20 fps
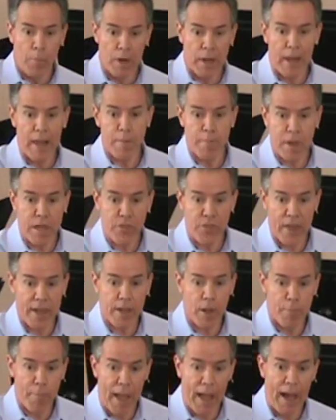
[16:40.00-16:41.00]
But let me
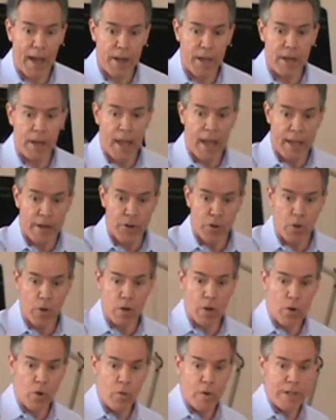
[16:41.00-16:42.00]
think about it and do
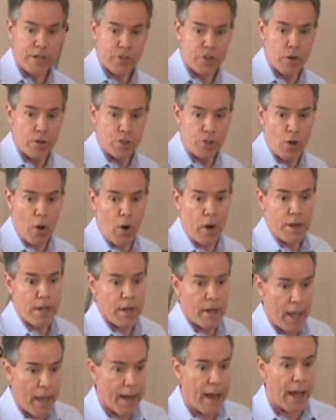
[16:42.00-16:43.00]
a little research on
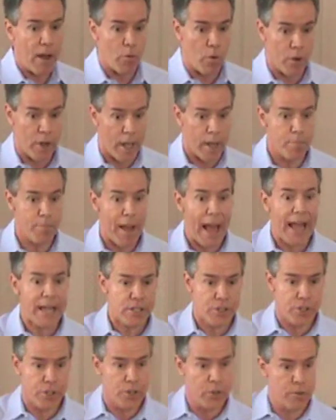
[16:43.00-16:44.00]
it, and I will get
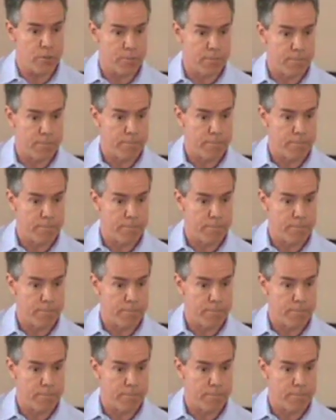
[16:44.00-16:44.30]
back to you.